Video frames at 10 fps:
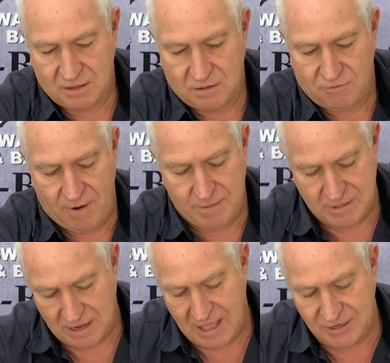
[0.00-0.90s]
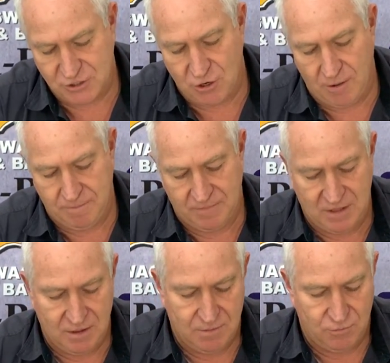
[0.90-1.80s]
Grabbing the larger knob,
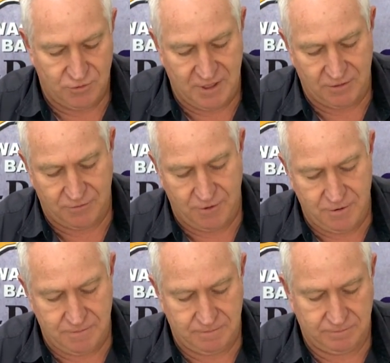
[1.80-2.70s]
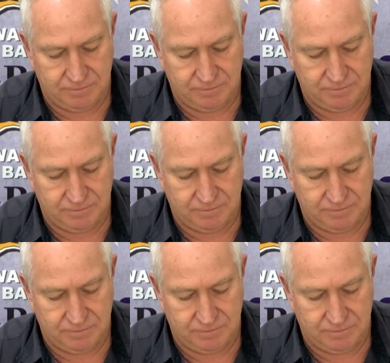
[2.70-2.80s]
put that through.